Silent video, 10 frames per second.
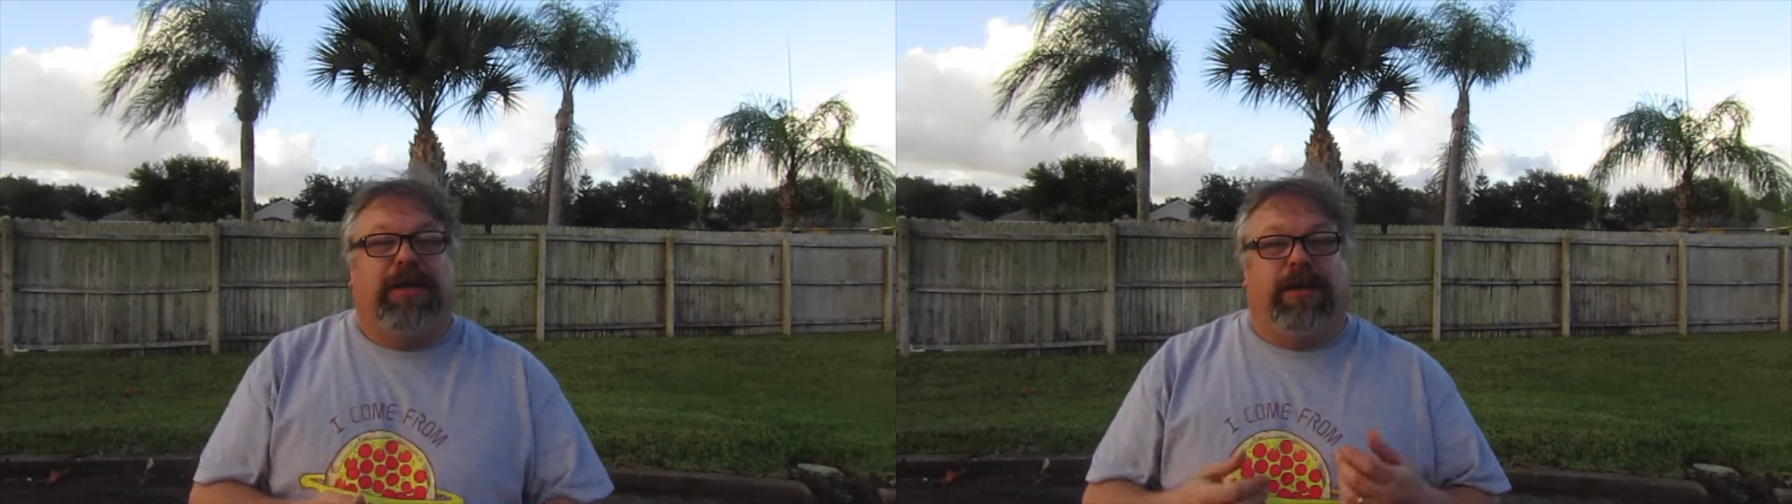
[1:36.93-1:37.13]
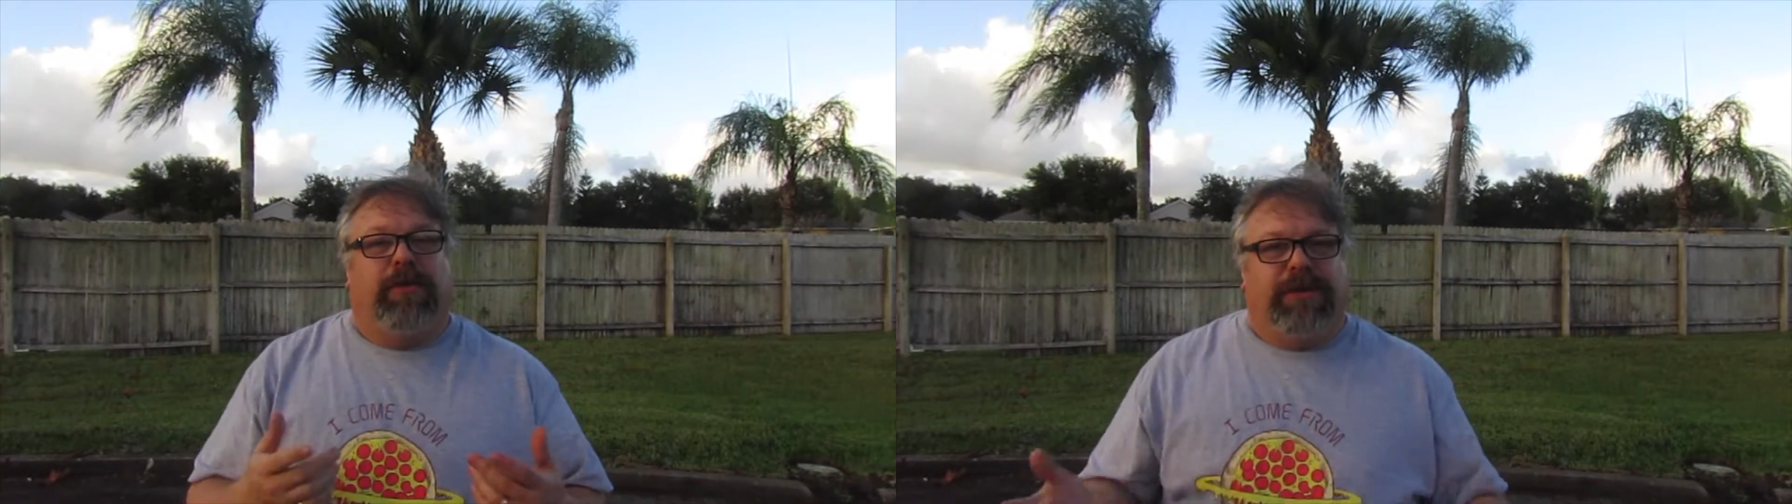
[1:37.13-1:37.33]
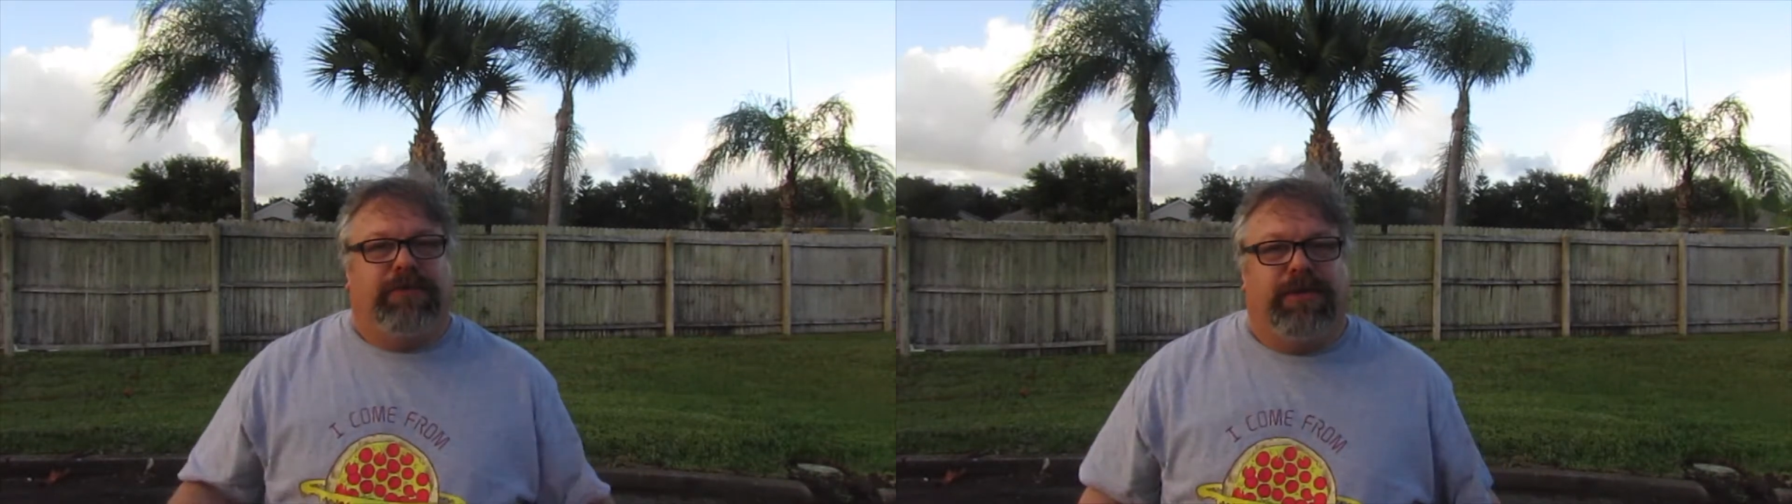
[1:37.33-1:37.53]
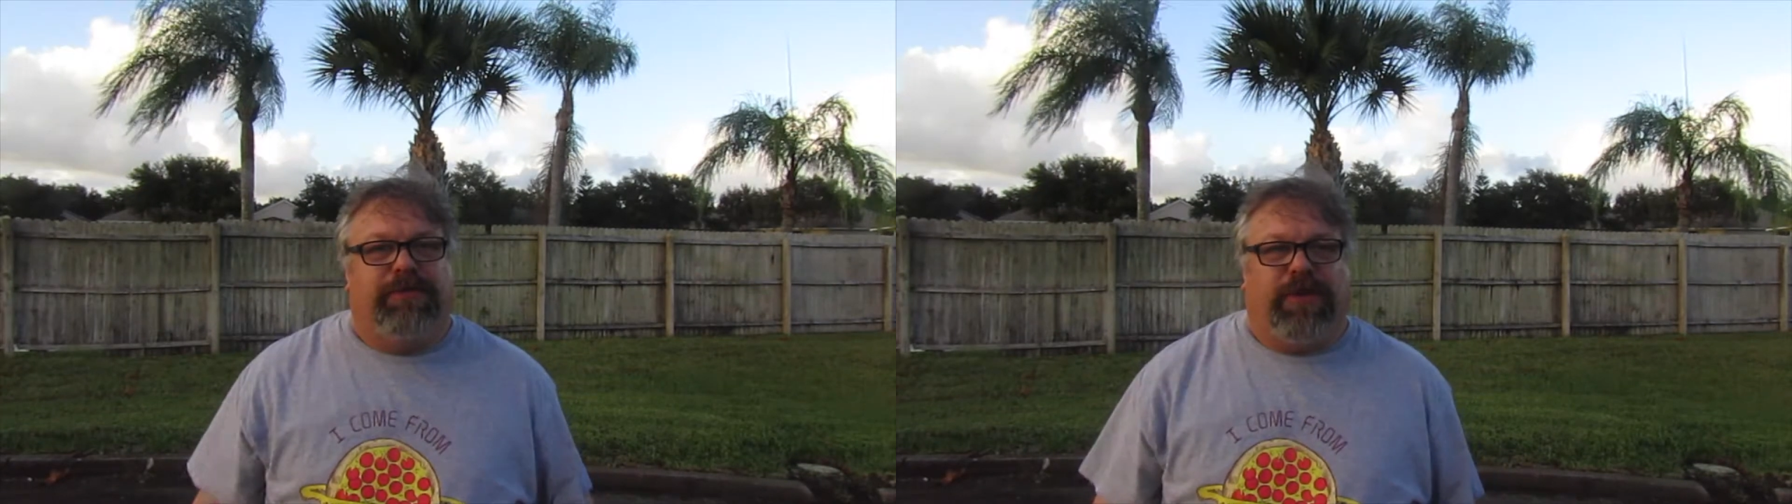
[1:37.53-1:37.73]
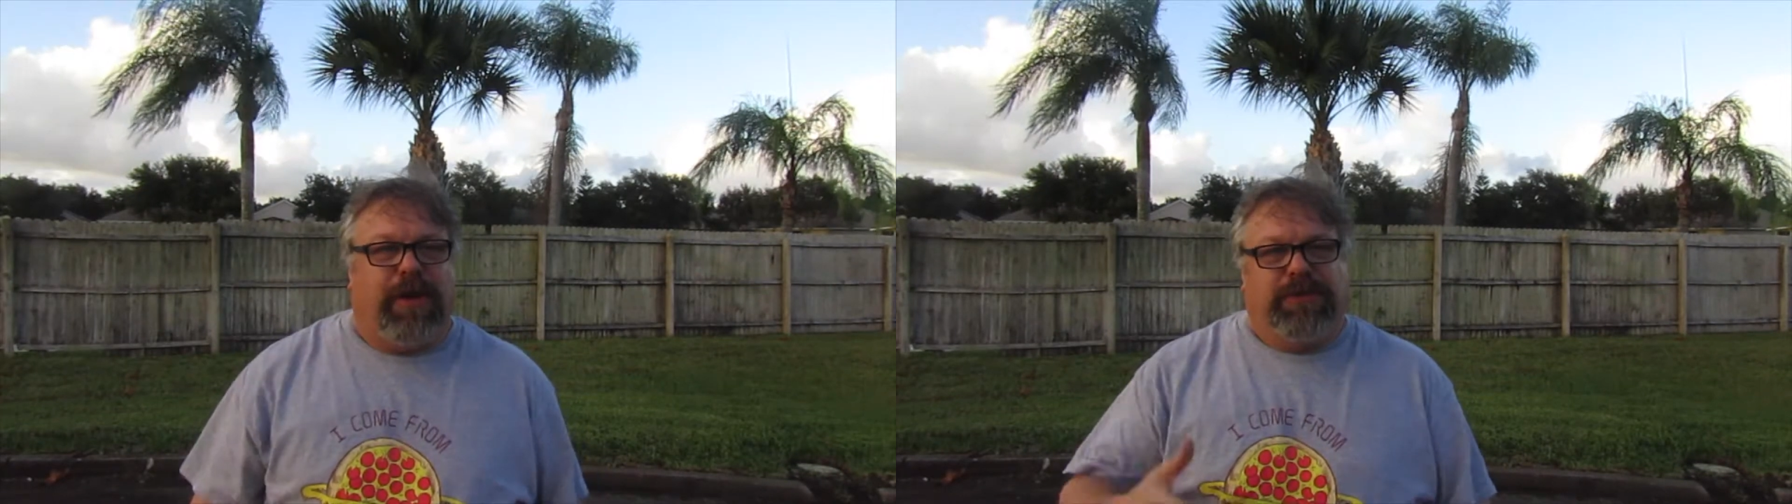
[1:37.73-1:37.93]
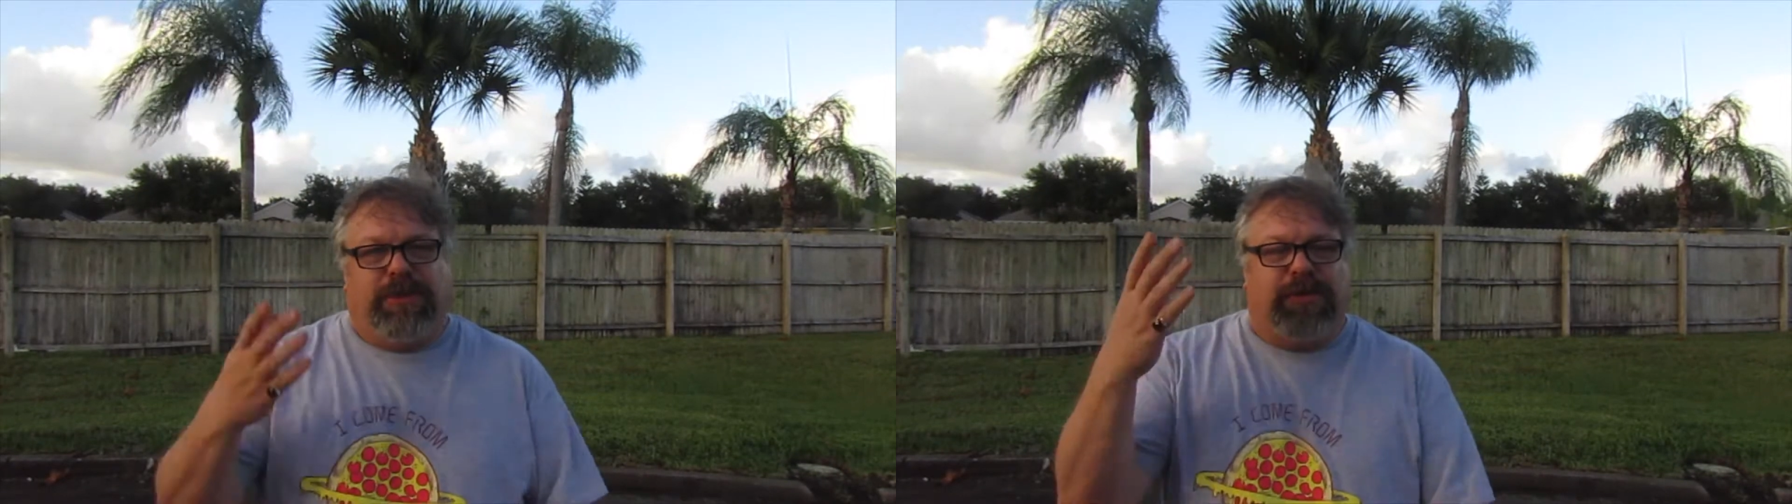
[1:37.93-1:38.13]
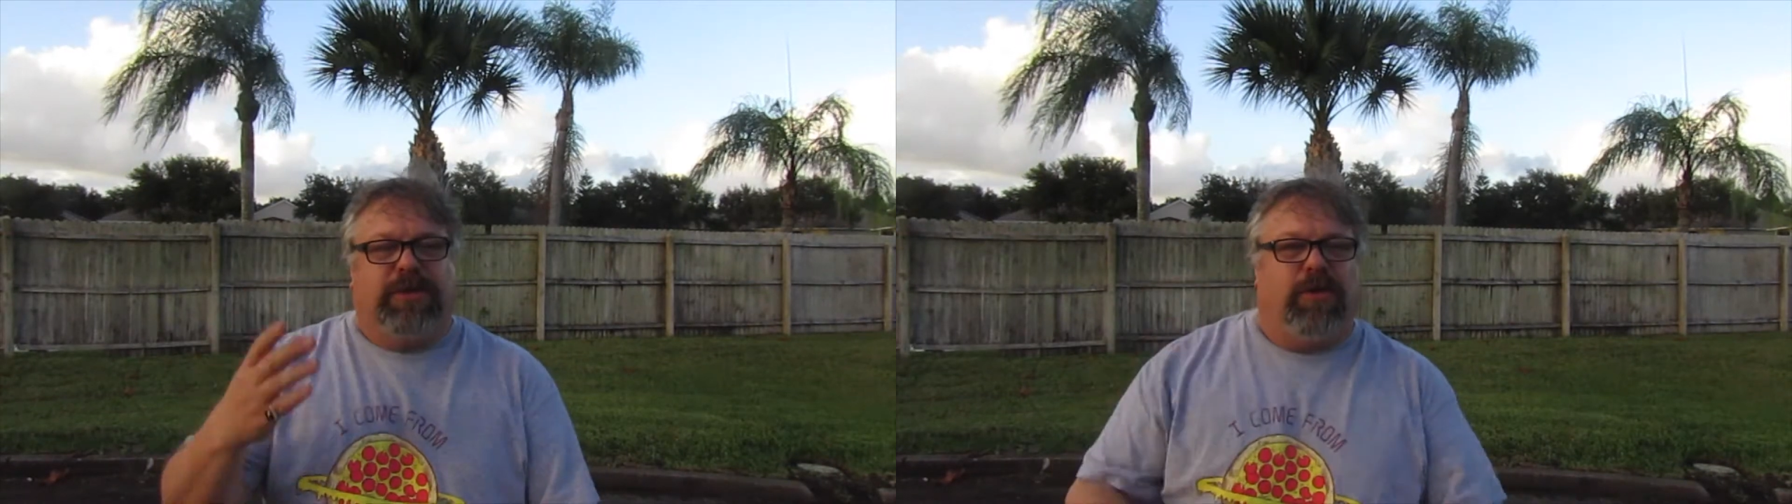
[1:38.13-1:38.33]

No, it did flop. You couldn't